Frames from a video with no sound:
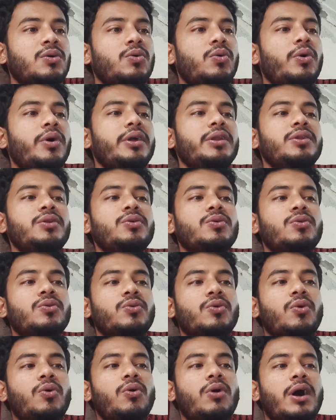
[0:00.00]
When you
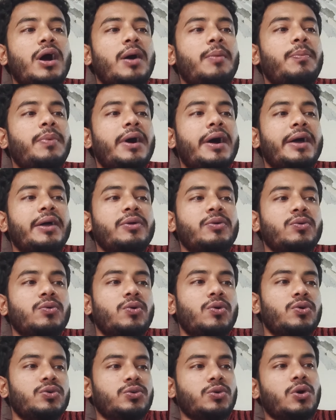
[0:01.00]
grow up, I
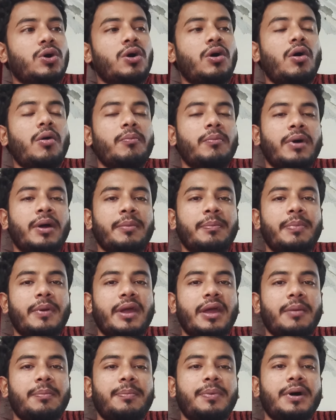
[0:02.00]
wrote on my
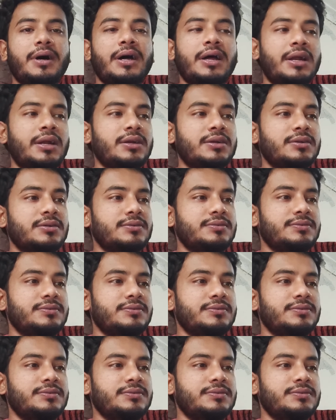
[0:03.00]
paper,